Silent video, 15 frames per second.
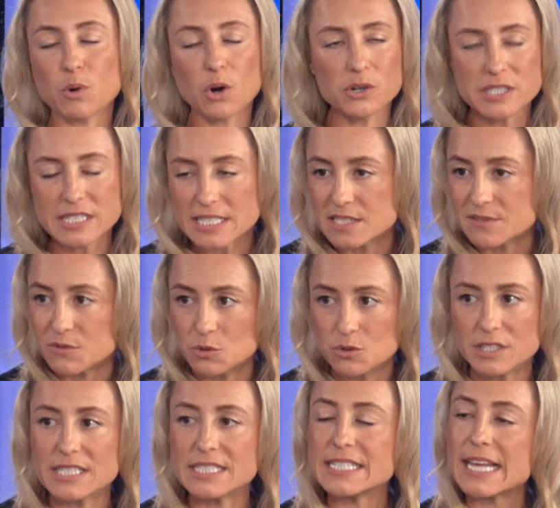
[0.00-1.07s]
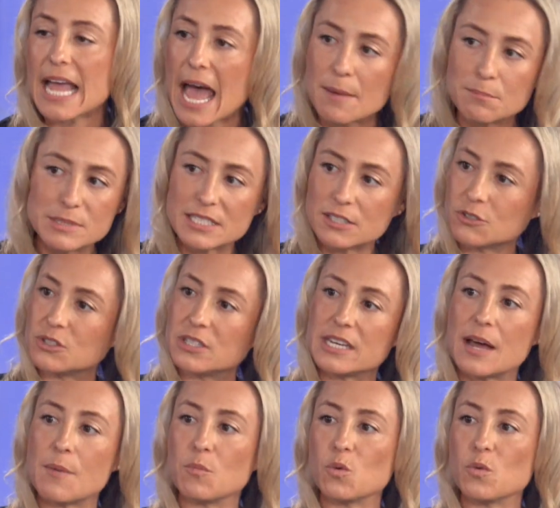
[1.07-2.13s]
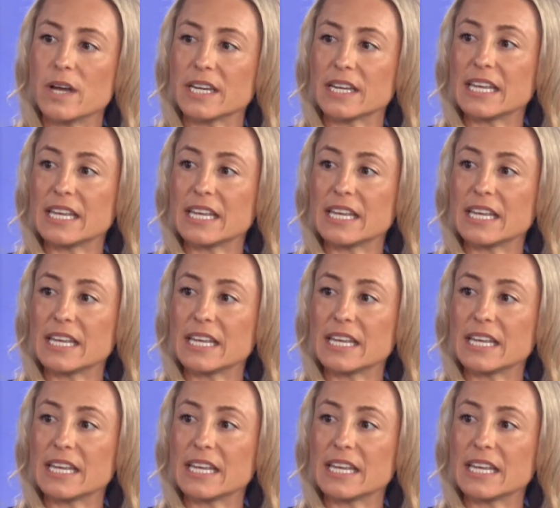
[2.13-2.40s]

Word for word: processed processed food is the absolute number one